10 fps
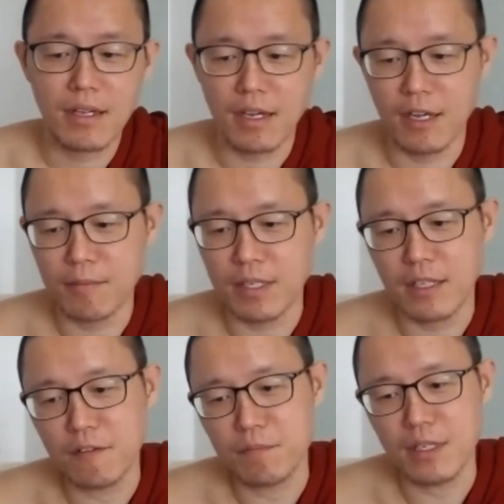it
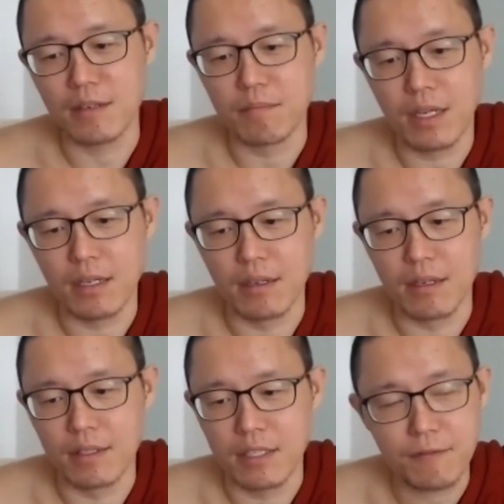gave me a
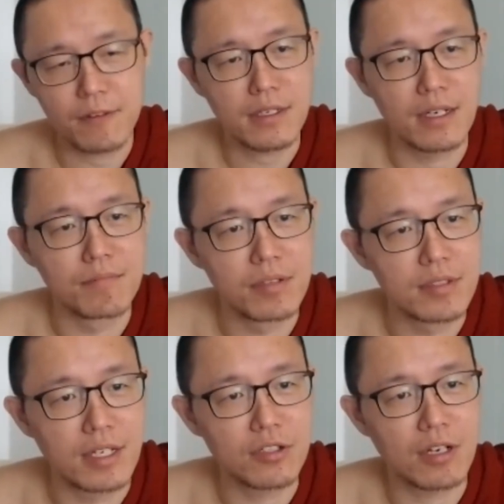different
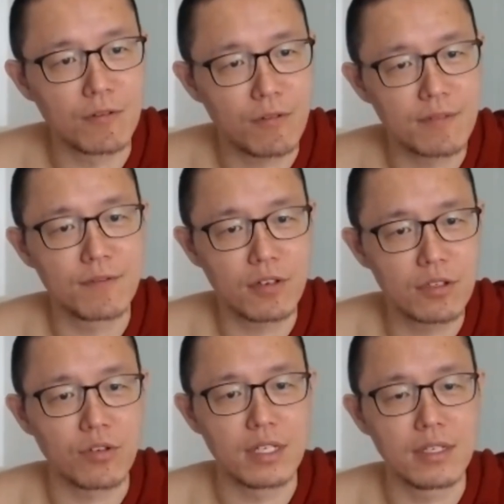appreciation of what Feng
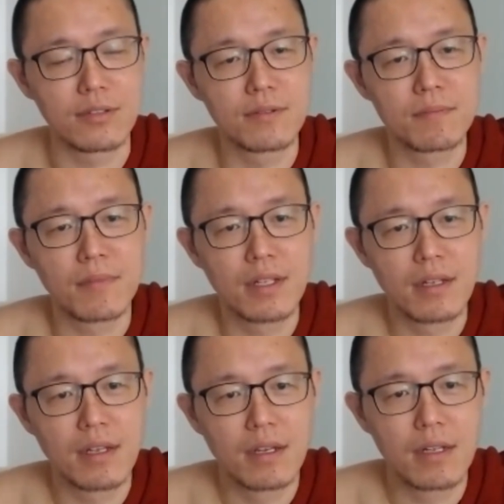Shui is.
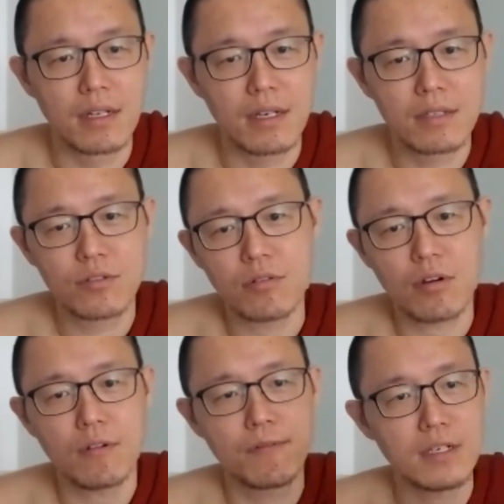The
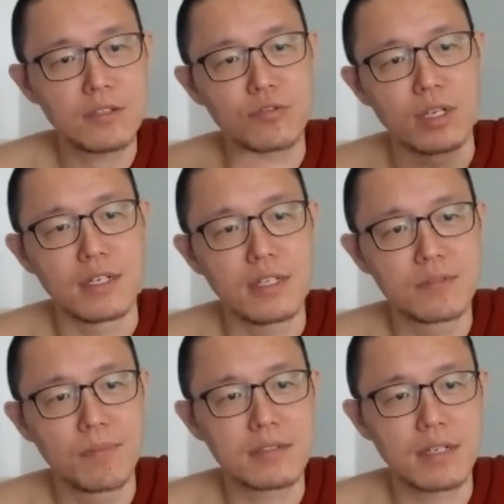so-called Feng Shui is
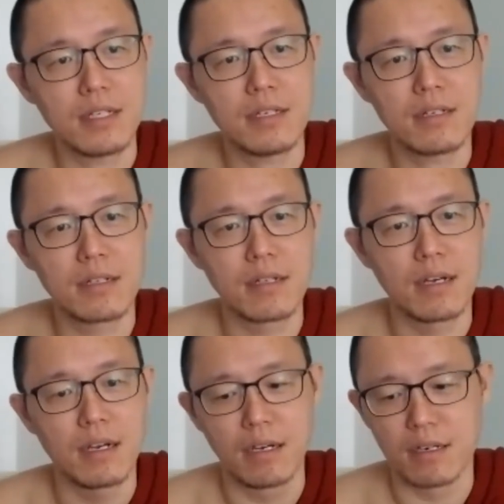basically
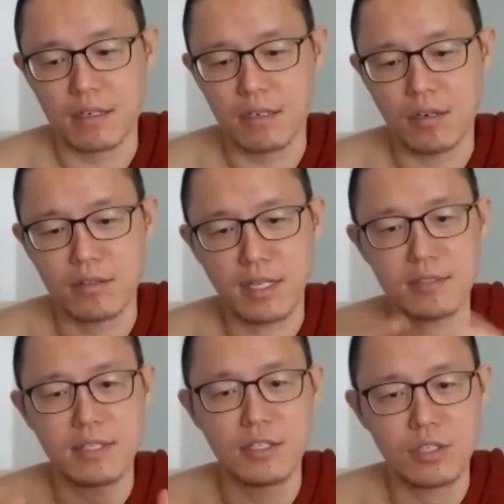a
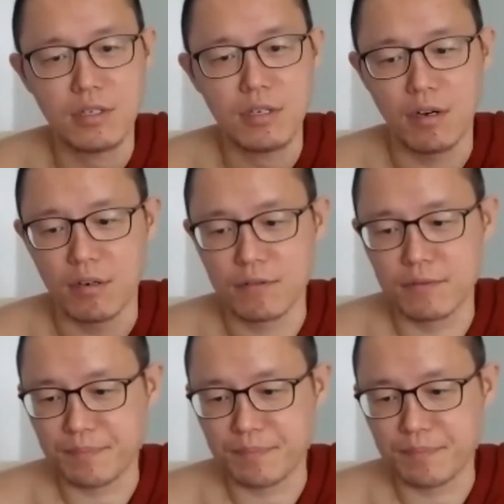condensation of